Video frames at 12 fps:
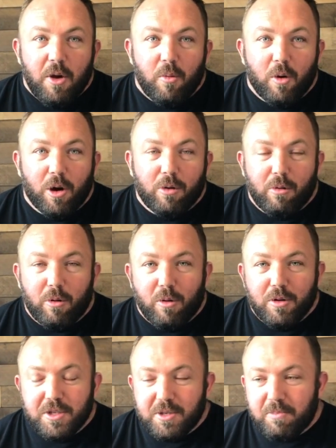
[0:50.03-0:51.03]
work,
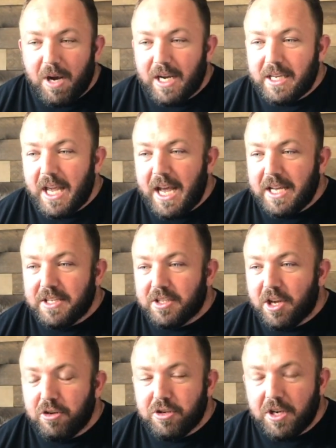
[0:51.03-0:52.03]
recording some
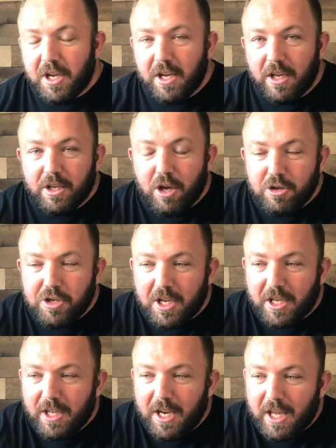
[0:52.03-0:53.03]
podcasts, coaching
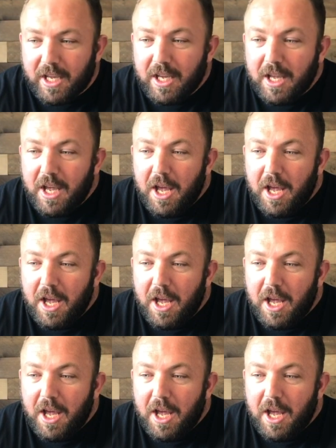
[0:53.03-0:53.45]
a clinic.